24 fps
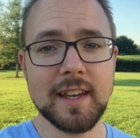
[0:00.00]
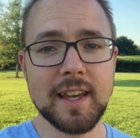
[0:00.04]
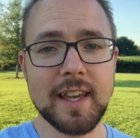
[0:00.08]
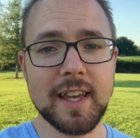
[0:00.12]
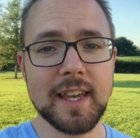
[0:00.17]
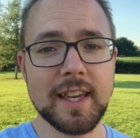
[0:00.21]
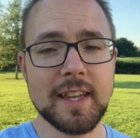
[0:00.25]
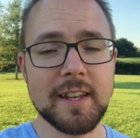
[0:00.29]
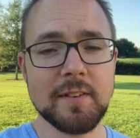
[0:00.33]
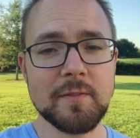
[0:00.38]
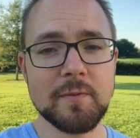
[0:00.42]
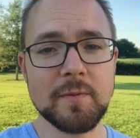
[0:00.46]

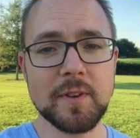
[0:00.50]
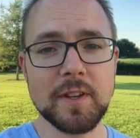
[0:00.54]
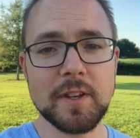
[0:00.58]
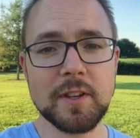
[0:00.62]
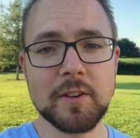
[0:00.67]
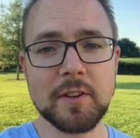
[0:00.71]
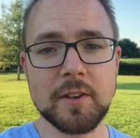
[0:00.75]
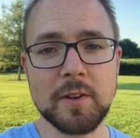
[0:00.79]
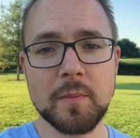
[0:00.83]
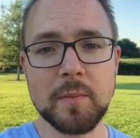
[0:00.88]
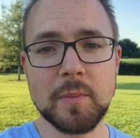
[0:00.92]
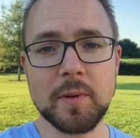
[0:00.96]
and we
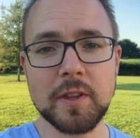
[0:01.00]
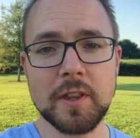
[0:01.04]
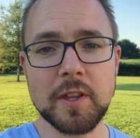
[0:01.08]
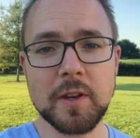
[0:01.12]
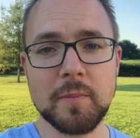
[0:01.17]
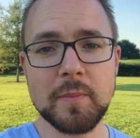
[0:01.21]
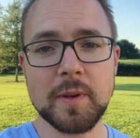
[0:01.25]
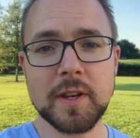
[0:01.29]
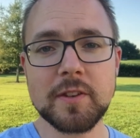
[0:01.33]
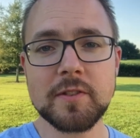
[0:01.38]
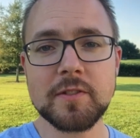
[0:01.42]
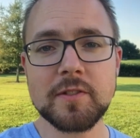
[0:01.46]
couldn't put
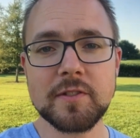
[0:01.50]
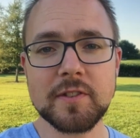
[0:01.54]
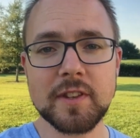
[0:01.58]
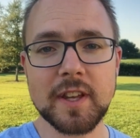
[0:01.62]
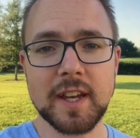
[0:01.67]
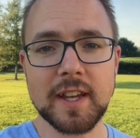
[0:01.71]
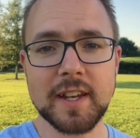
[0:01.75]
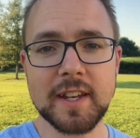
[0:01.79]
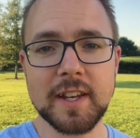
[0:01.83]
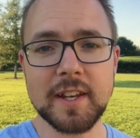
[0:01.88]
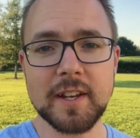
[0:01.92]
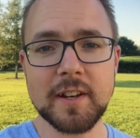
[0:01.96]
their pictures
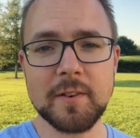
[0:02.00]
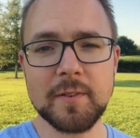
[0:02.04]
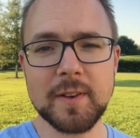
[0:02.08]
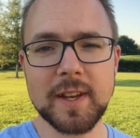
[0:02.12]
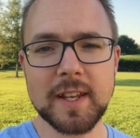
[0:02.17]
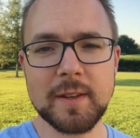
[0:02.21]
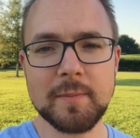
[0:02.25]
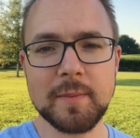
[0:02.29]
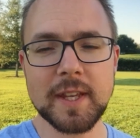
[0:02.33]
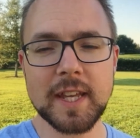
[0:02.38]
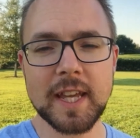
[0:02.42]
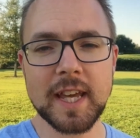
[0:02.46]
on here. We
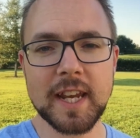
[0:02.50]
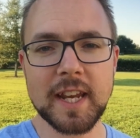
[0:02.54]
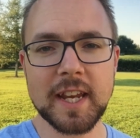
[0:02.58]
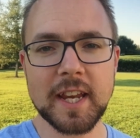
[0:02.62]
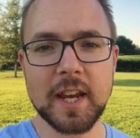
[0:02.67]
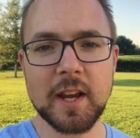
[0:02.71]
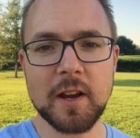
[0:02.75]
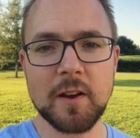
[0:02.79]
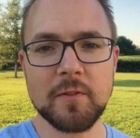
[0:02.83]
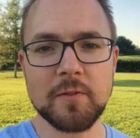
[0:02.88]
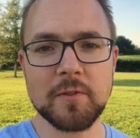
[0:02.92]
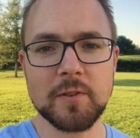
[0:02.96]
had to be kind of
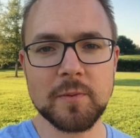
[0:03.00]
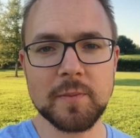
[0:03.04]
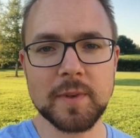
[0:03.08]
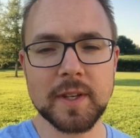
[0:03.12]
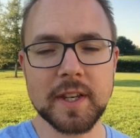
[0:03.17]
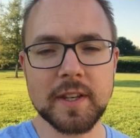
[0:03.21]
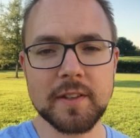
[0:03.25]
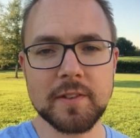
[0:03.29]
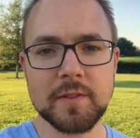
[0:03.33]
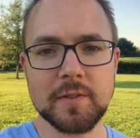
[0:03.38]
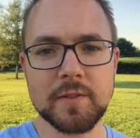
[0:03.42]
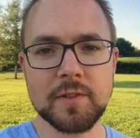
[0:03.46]
careful
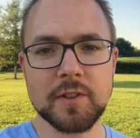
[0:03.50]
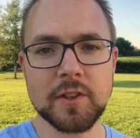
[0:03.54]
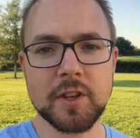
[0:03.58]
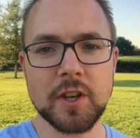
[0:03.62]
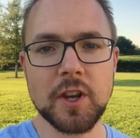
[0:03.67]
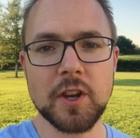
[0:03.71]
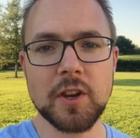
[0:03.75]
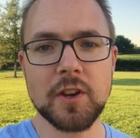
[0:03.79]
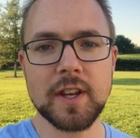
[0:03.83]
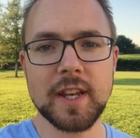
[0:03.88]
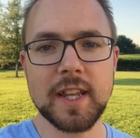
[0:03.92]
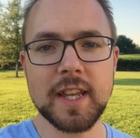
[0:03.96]
because of
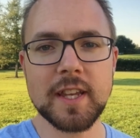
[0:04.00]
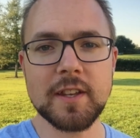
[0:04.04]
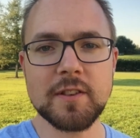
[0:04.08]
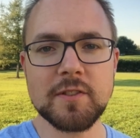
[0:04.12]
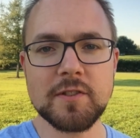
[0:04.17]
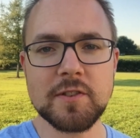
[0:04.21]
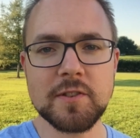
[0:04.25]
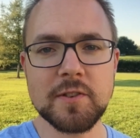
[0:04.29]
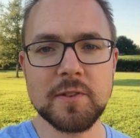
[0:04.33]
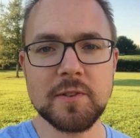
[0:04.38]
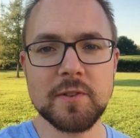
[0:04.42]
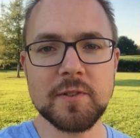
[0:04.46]
security
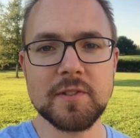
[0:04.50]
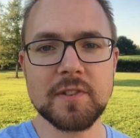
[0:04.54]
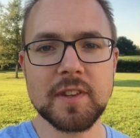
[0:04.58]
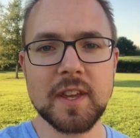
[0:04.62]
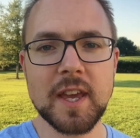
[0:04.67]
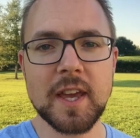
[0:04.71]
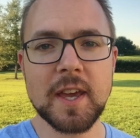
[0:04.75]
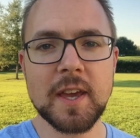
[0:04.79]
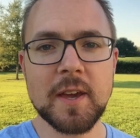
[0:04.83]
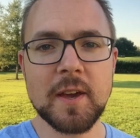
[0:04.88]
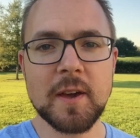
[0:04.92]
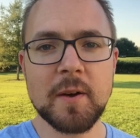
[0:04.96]
issues.
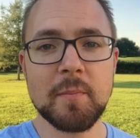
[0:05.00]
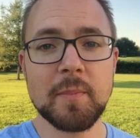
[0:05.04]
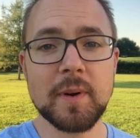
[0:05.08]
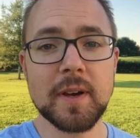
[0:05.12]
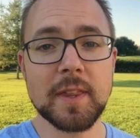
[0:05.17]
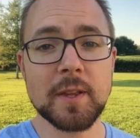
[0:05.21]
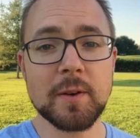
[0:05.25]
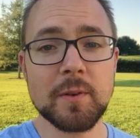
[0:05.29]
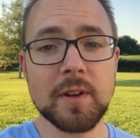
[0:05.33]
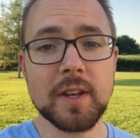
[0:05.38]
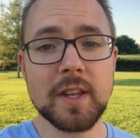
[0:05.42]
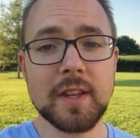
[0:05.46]

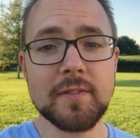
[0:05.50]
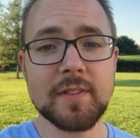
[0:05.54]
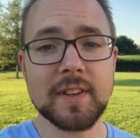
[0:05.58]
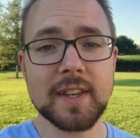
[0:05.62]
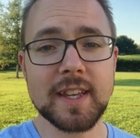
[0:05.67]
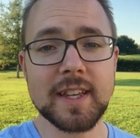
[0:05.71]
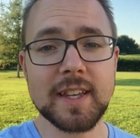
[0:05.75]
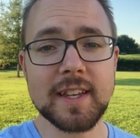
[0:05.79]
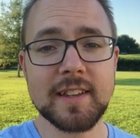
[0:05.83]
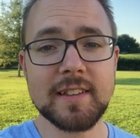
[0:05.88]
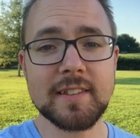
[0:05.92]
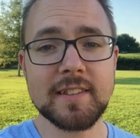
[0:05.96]
But there were
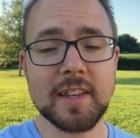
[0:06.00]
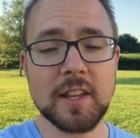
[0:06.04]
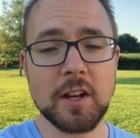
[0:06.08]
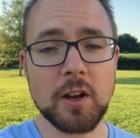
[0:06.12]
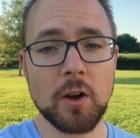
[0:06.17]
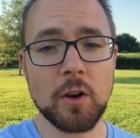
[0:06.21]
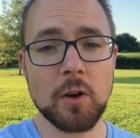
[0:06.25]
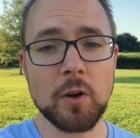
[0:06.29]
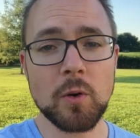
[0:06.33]
even kids in our